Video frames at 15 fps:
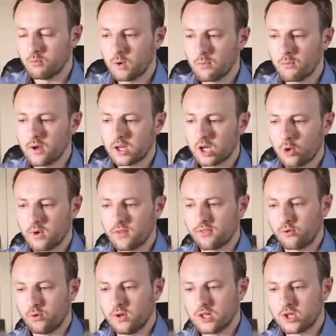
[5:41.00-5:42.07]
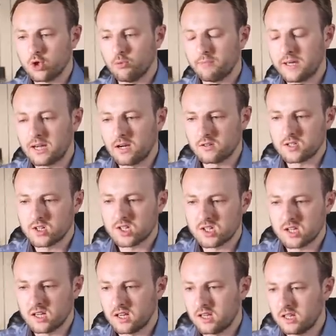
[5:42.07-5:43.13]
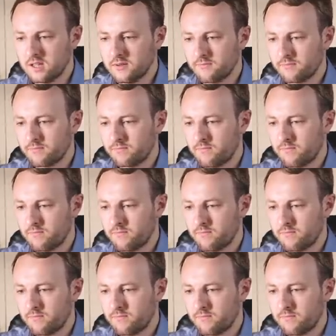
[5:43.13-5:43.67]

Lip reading: then when we're going through this, you'll be able to see,